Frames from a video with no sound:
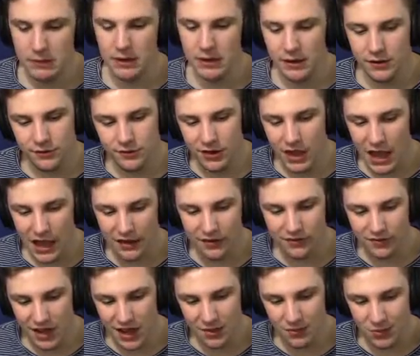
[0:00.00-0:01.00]
It is kind
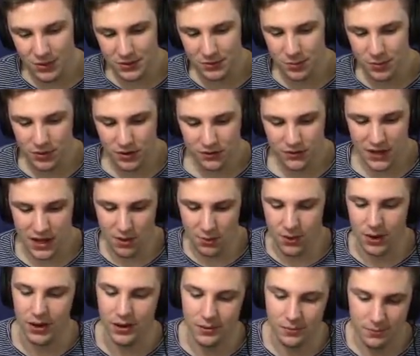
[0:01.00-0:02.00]
of sad oh, when you put it that
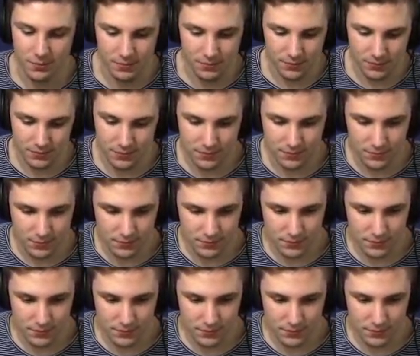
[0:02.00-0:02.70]
way. Right.